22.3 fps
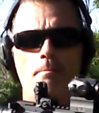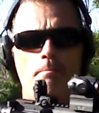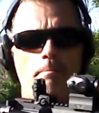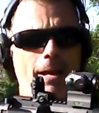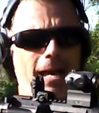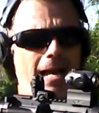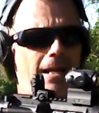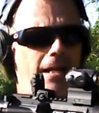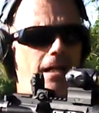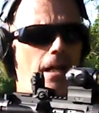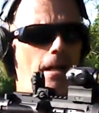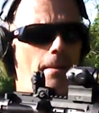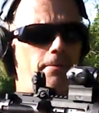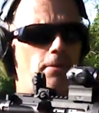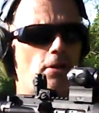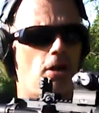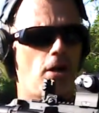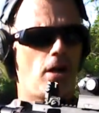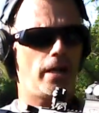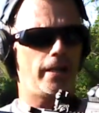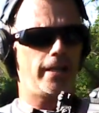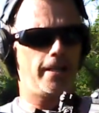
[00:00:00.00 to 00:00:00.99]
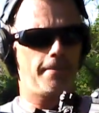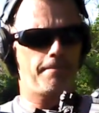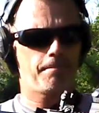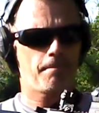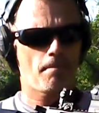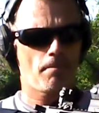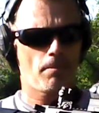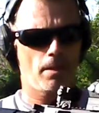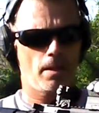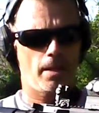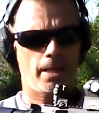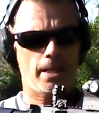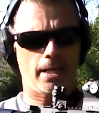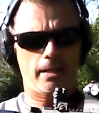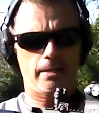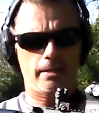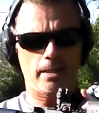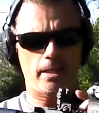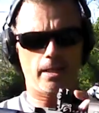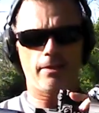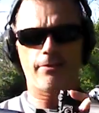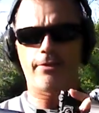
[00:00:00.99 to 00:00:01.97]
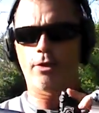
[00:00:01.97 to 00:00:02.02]
backups on it, and
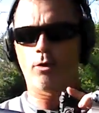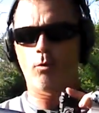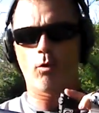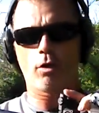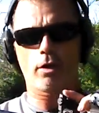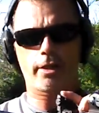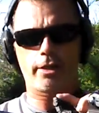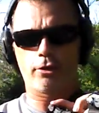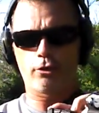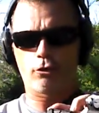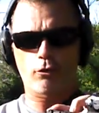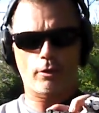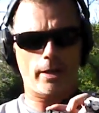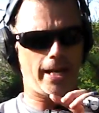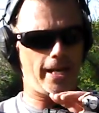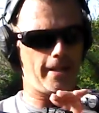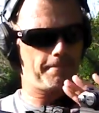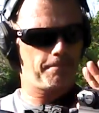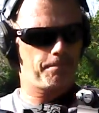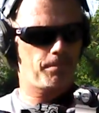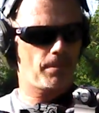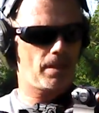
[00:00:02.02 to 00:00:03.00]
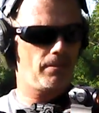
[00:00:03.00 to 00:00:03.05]
they're working great.